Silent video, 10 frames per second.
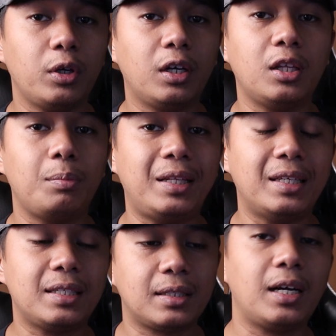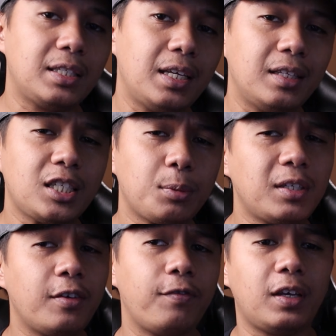we're gonna be discussing the
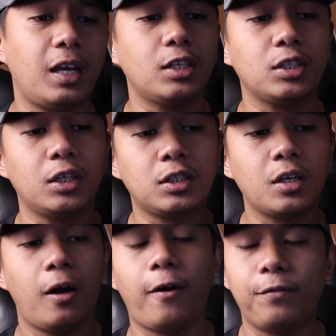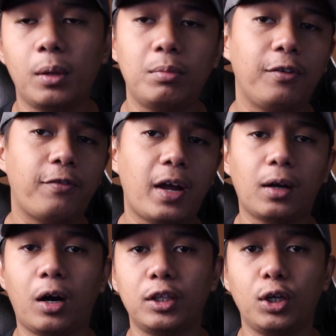specifications of the Mirfak
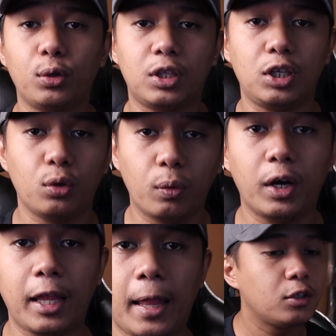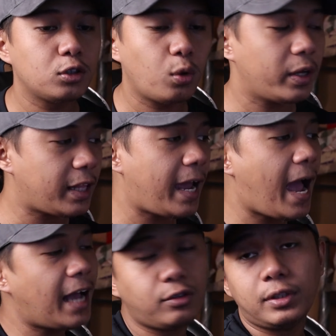Audio TU1. So what I
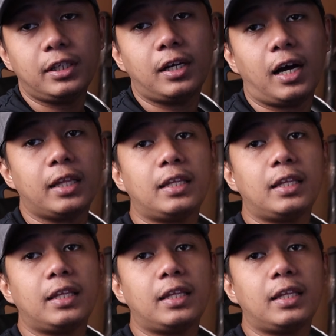actually got